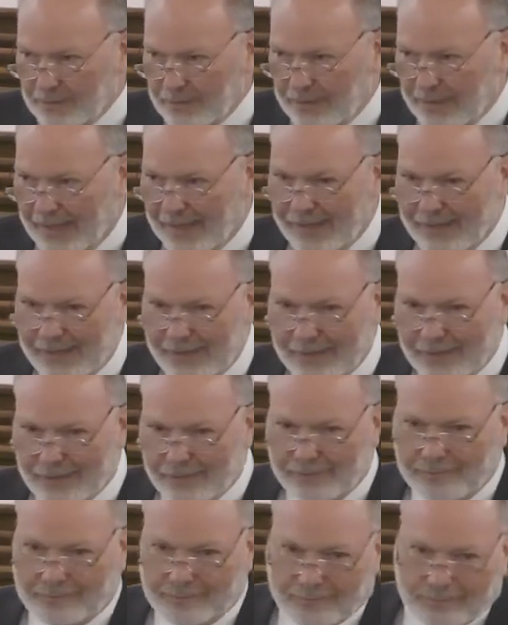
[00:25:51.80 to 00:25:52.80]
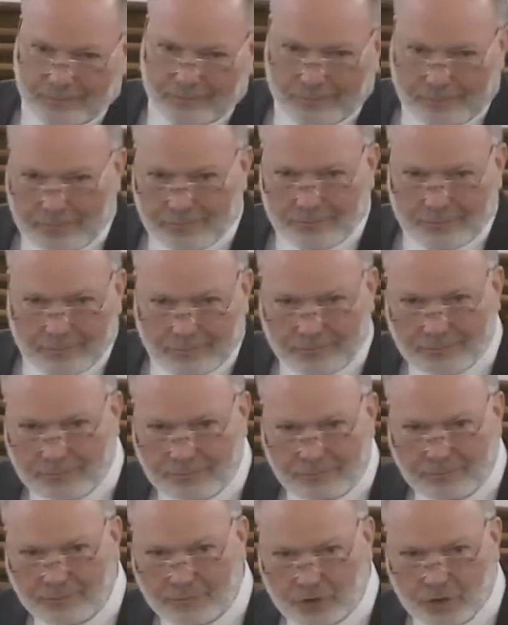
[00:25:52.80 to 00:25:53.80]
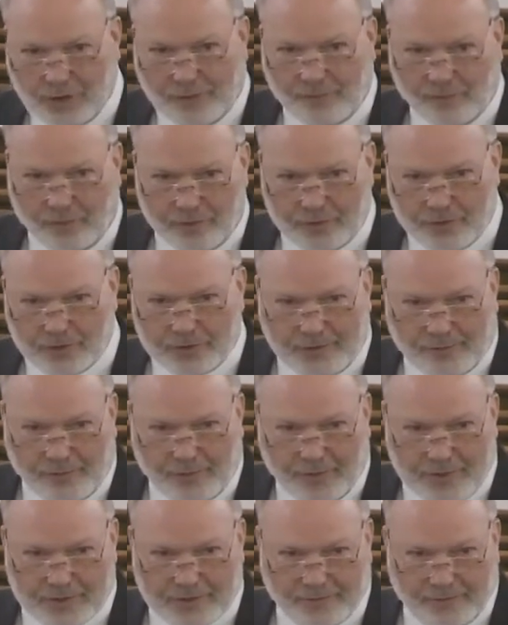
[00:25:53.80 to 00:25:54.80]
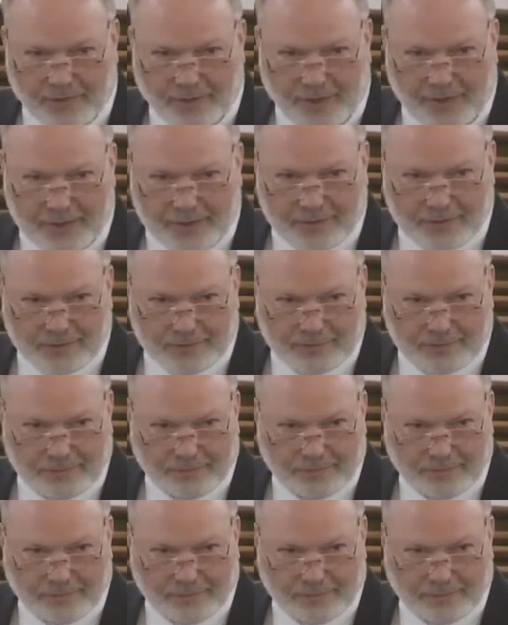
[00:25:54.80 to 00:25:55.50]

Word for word: How do you suffer the sufferings of Christ?